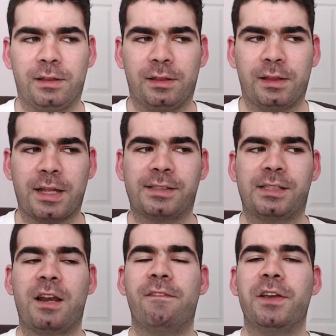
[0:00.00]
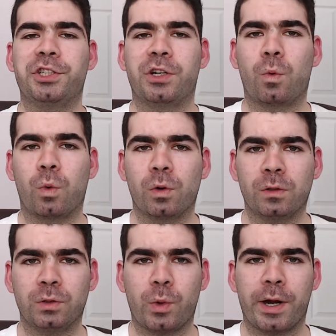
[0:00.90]
let's envision a
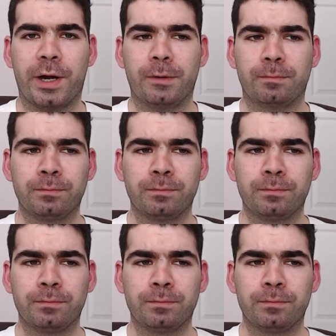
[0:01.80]
world where